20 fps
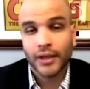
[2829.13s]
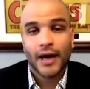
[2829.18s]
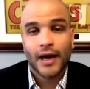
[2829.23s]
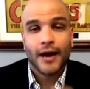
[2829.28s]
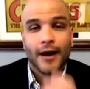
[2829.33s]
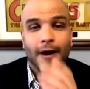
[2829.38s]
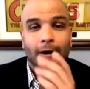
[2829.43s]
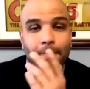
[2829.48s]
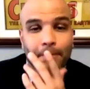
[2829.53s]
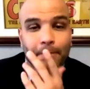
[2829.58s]
on
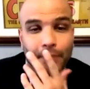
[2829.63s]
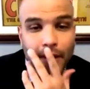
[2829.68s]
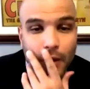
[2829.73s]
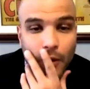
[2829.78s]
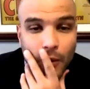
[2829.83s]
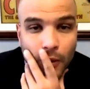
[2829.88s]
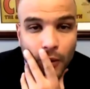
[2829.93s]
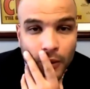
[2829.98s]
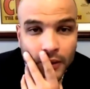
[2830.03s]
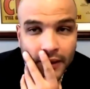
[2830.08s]
the
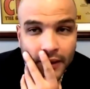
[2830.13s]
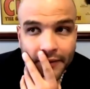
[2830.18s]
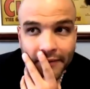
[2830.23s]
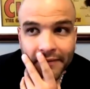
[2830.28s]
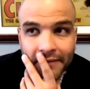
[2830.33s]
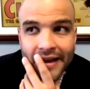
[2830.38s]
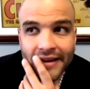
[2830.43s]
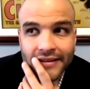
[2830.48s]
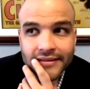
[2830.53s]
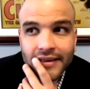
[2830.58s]
on the
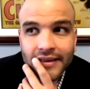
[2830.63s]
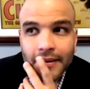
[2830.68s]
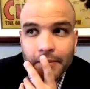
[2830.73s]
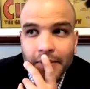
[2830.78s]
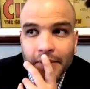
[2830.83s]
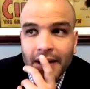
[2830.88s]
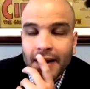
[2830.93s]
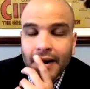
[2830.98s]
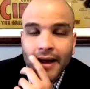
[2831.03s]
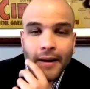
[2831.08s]
fact
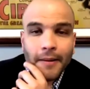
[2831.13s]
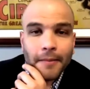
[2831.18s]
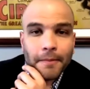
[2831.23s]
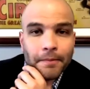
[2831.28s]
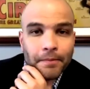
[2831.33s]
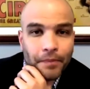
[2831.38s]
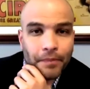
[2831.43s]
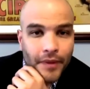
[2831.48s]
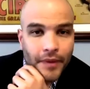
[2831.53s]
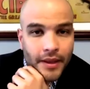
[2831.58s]
about uh,
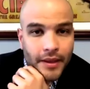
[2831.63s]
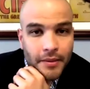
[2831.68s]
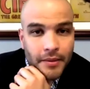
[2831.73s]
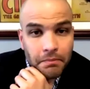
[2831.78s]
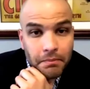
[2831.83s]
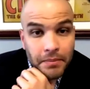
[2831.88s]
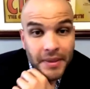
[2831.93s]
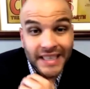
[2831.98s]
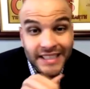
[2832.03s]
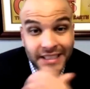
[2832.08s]

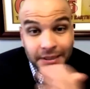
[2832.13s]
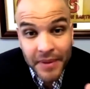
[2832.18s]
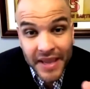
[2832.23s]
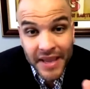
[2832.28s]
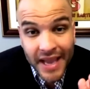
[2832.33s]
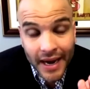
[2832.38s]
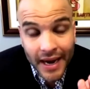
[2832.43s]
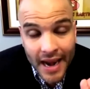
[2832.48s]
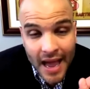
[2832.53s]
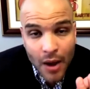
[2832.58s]

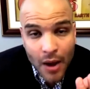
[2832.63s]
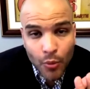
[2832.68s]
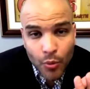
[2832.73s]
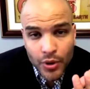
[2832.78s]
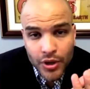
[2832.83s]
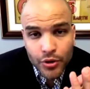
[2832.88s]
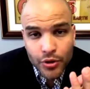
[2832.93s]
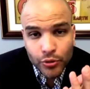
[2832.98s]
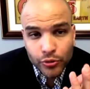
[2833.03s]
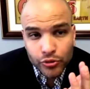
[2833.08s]
PHP
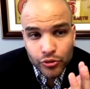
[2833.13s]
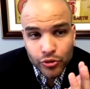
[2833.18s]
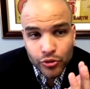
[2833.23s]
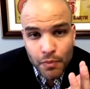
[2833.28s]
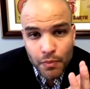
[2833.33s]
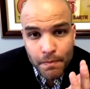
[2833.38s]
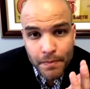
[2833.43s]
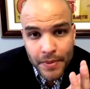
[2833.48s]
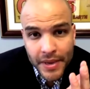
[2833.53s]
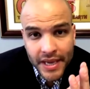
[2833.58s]
allowing you
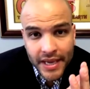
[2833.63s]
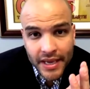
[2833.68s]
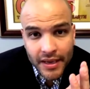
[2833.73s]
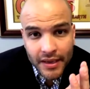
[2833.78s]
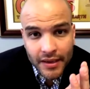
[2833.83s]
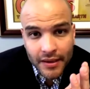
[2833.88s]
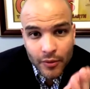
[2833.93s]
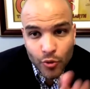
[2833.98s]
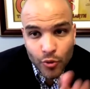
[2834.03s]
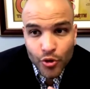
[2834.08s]
to
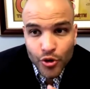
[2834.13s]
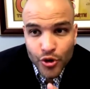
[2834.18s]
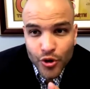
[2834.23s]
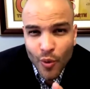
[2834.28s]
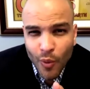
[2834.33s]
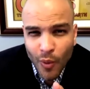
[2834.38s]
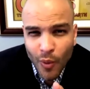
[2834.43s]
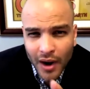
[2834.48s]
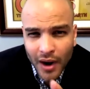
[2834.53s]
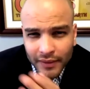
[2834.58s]
be who
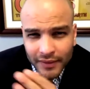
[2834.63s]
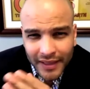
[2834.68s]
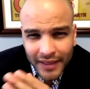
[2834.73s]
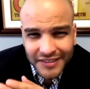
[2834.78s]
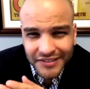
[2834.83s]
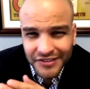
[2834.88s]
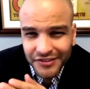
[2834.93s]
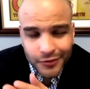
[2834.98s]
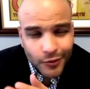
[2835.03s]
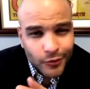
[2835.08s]
you are.
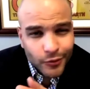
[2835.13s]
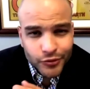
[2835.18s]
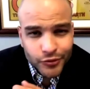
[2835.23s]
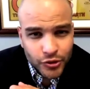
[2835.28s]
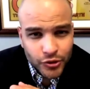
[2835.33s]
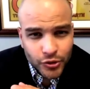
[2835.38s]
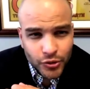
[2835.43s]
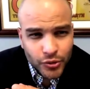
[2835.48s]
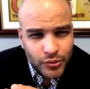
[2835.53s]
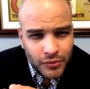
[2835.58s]
That's so
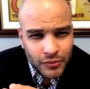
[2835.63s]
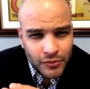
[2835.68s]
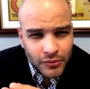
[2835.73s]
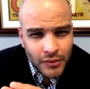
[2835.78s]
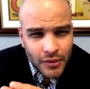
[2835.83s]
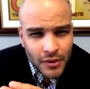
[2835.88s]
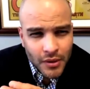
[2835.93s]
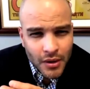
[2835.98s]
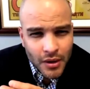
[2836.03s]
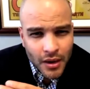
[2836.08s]
true,
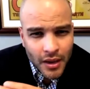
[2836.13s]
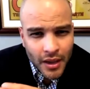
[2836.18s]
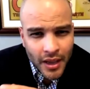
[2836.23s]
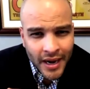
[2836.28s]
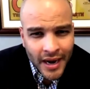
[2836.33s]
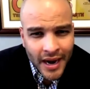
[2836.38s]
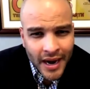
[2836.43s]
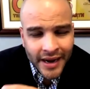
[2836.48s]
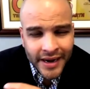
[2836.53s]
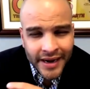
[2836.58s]

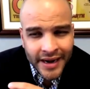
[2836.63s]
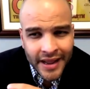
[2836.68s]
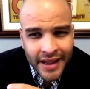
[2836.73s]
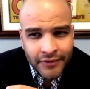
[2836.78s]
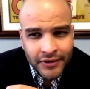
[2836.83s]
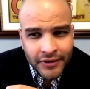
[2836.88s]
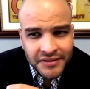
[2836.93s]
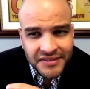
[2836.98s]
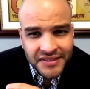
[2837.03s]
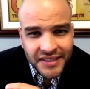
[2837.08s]
and I
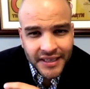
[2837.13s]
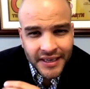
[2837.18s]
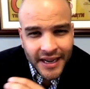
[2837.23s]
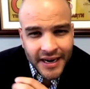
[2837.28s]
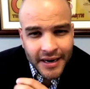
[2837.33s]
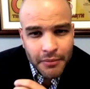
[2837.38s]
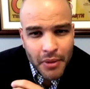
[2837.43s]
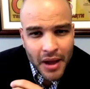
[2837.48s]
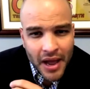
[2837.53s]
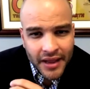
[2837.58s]
never seen
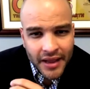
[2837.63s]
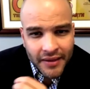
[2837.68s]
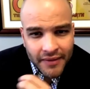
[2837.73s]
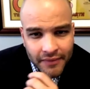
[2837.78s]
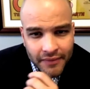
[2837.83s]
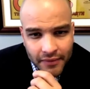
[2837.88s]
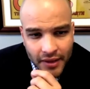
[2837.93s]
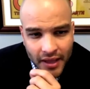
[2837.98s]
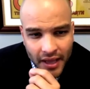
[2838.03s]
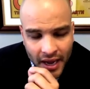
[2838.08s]

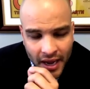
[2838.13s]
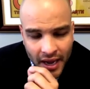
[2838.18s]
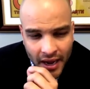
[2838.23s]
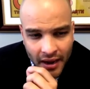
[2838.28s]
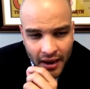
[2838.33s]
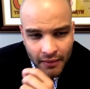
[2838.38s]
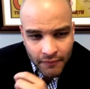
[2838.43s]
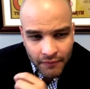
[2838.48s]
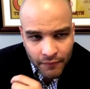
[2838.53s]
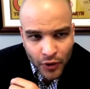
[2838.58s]
anybody
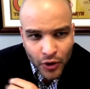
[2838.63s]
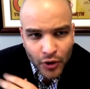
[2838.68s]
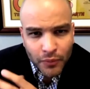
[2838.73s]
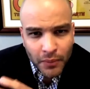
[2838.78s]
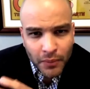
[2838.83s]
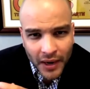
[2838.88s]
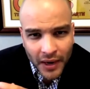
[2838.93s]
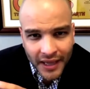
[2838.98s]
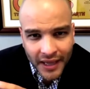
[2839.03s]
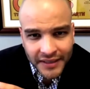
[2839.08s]
uh,
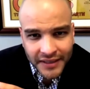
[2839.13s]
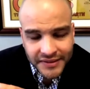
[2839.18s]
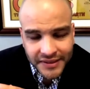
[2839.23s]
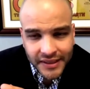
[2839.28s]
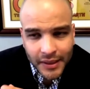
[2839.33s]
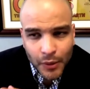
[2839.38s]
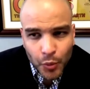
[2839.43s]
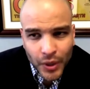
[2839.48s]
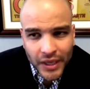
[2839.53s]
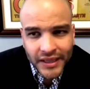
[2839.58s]
verbalize
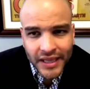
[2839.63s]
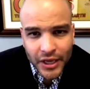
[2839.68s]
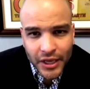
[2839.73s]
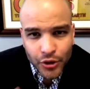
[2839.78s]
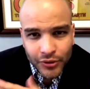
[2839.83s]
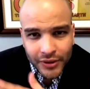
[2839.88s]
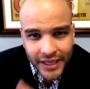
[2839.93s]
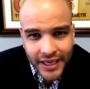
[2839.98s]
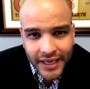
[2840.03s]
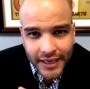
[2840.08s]
it the way that
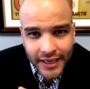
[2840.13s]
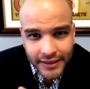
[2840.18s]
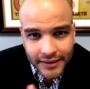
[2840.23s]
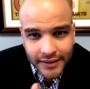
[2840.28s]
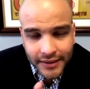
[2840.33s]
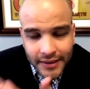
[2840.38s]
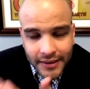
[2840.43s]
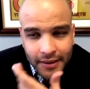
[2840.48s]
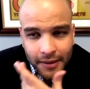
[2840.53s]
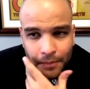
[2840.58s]
you did
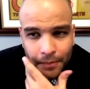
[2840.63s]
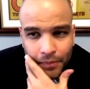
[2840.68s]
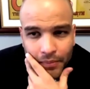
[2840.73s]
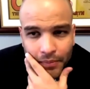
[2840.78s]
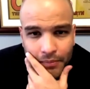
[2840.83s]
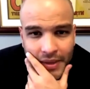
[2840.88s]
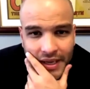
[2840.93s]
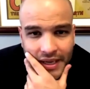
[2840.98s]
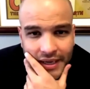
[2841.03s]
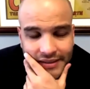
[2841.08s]
it,
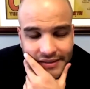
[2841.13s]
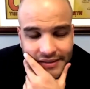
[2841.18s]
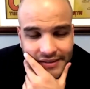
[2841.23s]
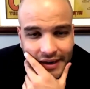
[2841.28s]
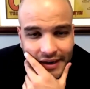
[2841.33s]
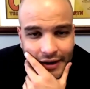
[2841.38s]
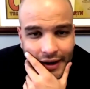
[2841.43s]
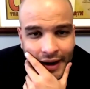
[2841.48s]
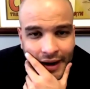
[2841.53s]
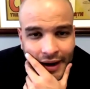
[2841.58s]

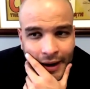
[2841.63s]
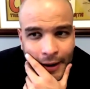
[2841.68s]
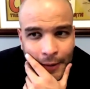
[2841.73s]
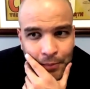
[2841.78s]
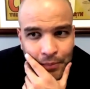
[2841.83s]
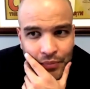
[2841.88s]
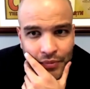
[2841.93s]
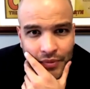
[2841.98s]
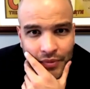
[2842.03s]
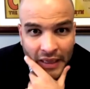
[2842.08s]
because uh,
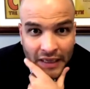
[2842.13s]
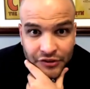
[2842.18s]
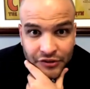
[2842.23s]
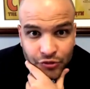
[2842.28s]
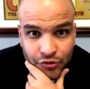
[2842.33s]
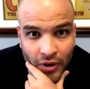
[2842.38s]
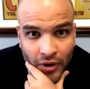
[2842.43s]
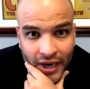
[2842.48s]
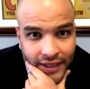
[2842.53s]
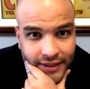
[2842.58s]
um,
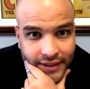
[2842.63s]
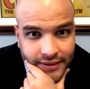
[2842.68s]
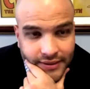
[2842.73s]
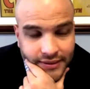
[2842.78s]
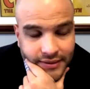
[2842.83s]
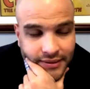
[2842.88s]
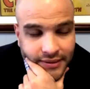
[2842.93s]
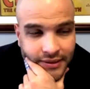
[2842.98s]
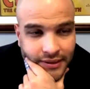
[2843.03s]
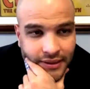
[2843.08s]
that's right.